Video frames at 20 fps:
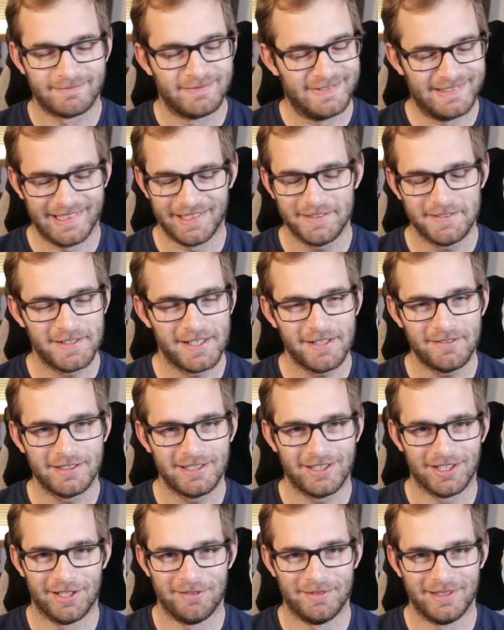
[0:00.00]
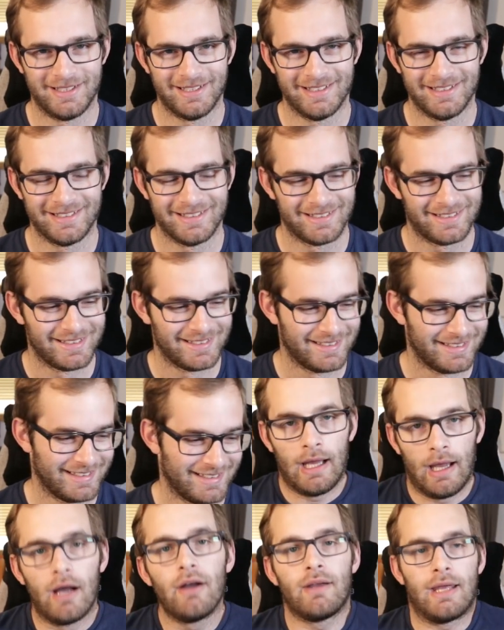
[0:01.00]
Don't know why I was German.
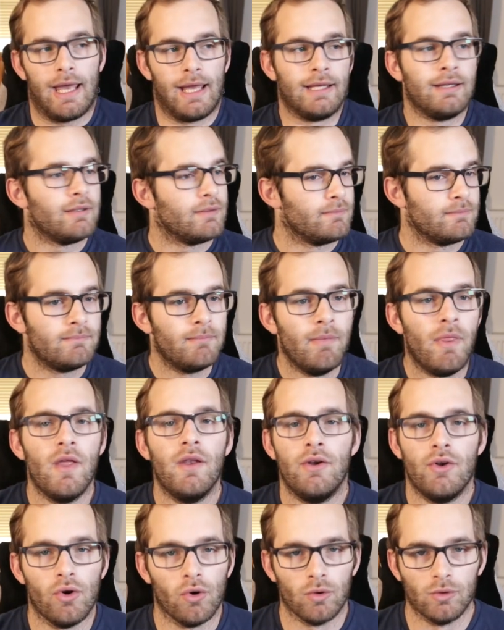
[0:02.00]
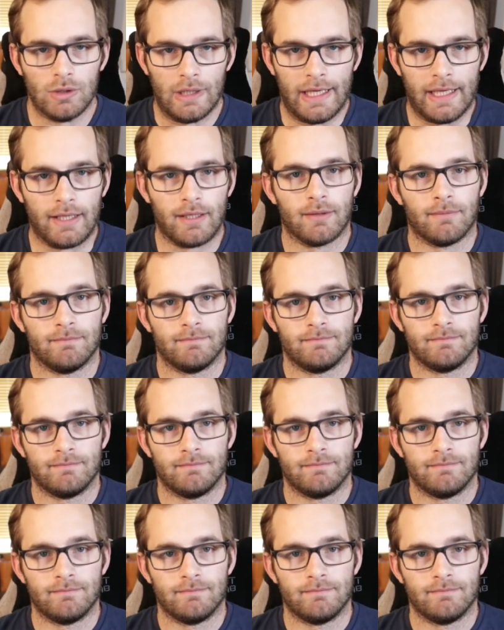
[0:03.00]
Okay, the Neuralink.